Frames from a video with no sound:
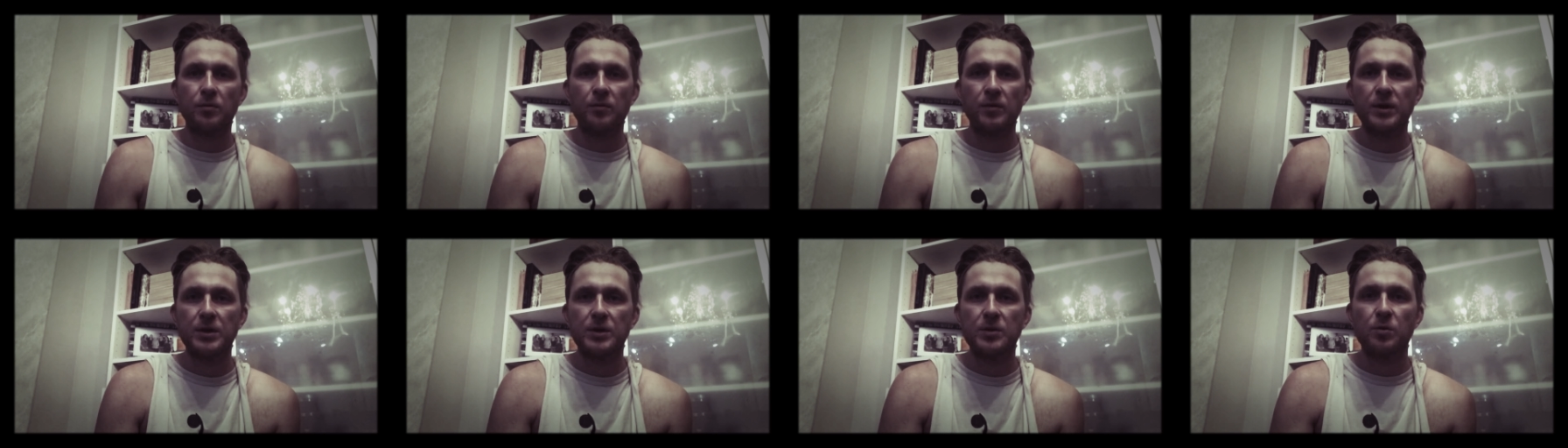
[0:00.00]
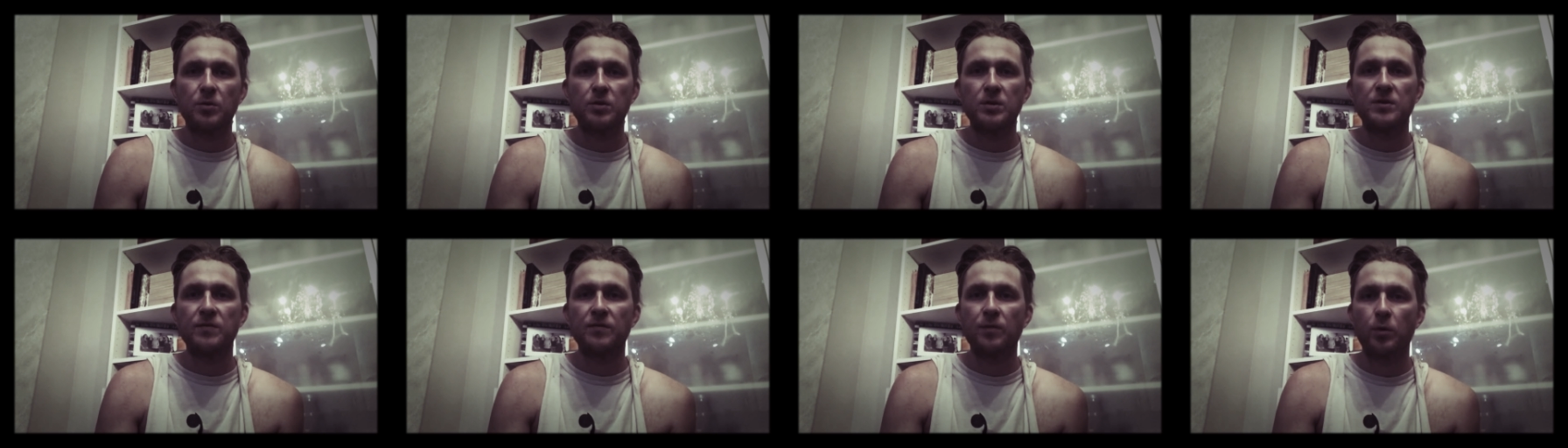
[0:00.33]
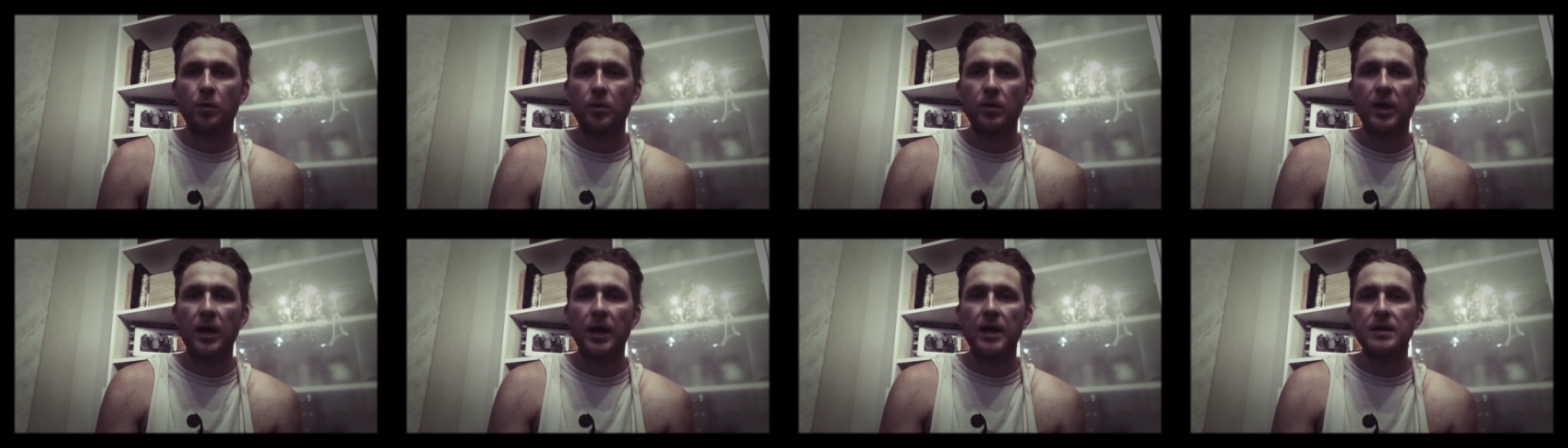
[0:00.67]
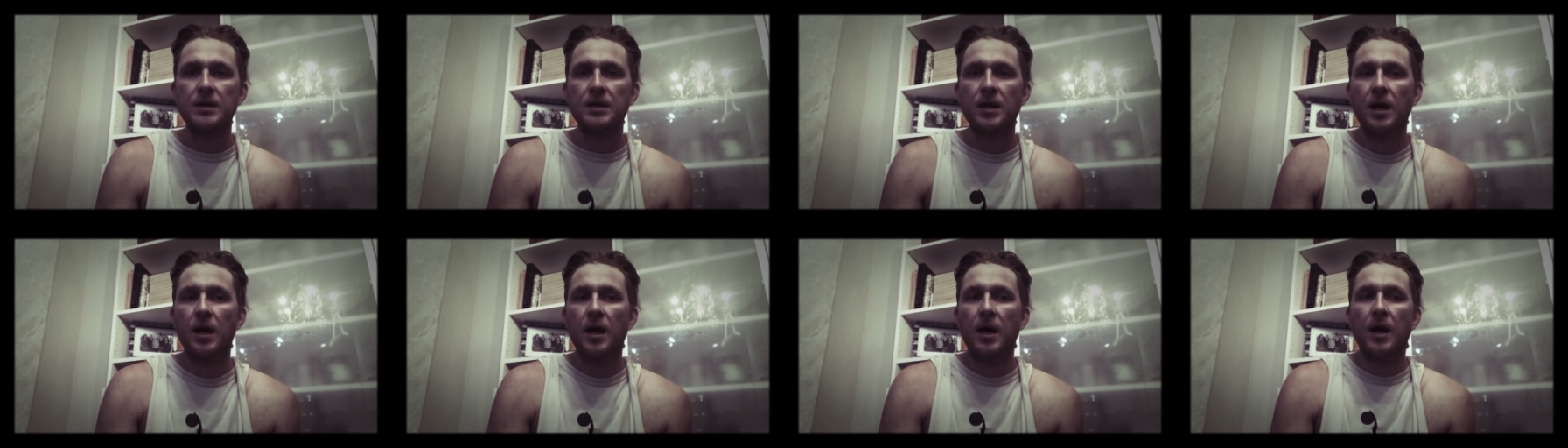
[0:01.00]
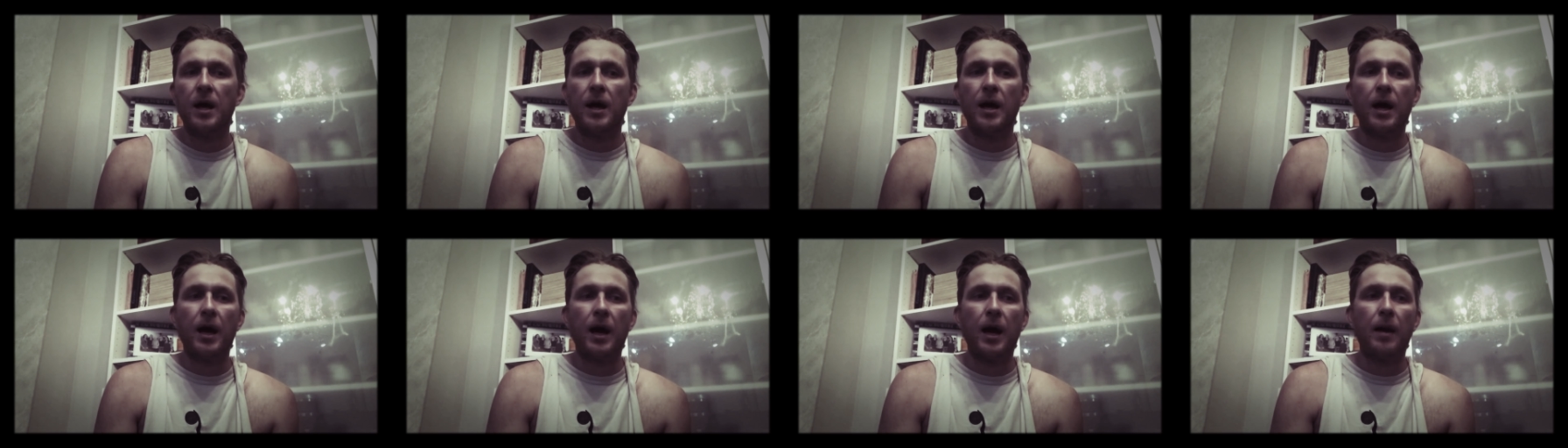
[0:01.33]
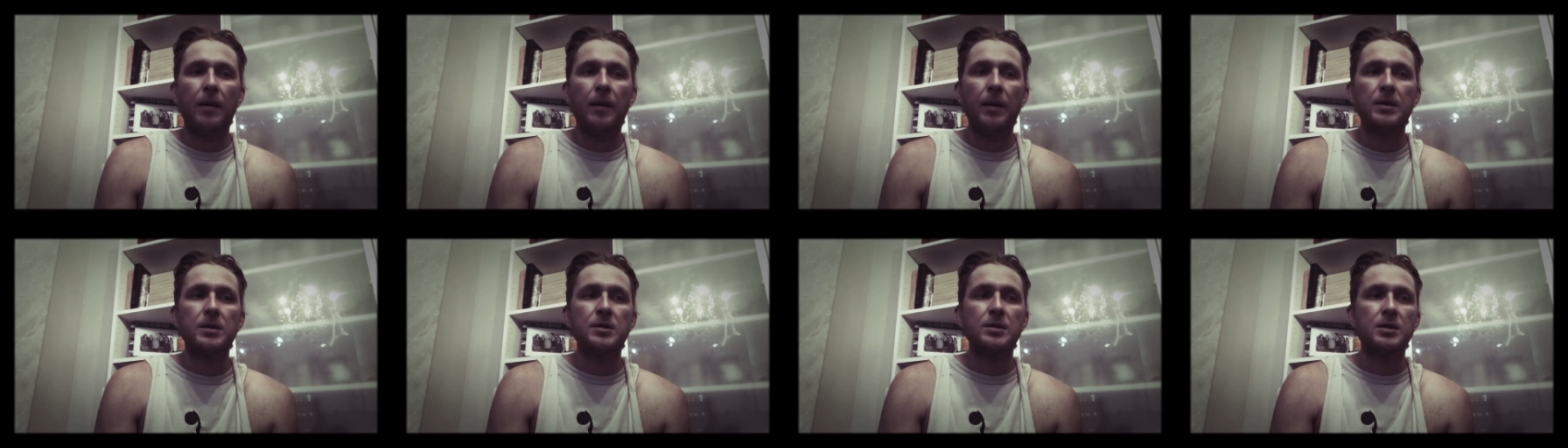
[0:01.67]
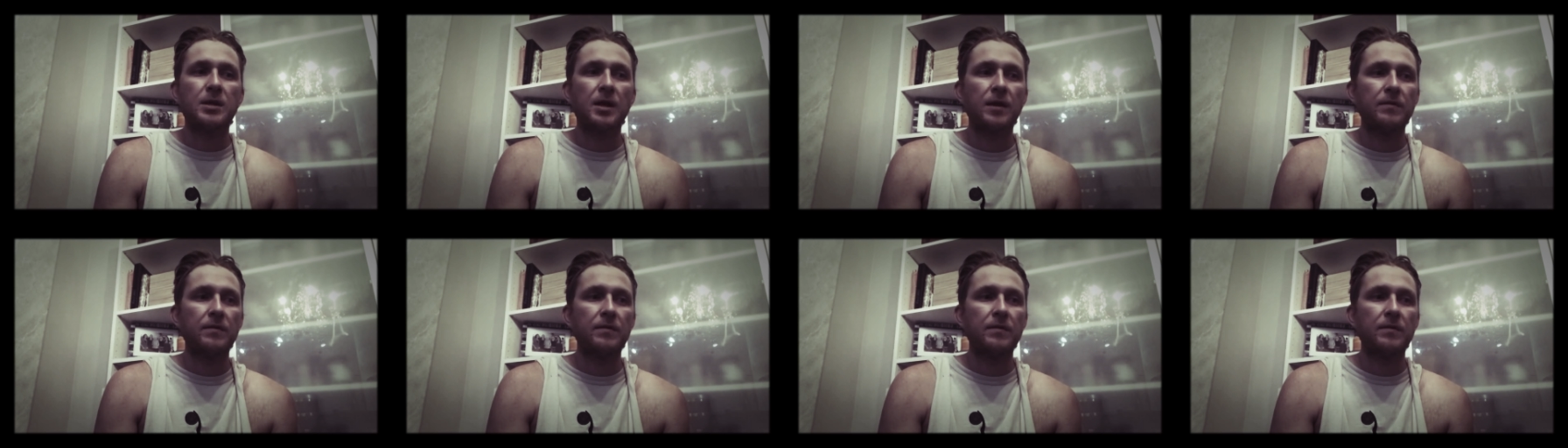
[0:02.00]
a resource for that. And just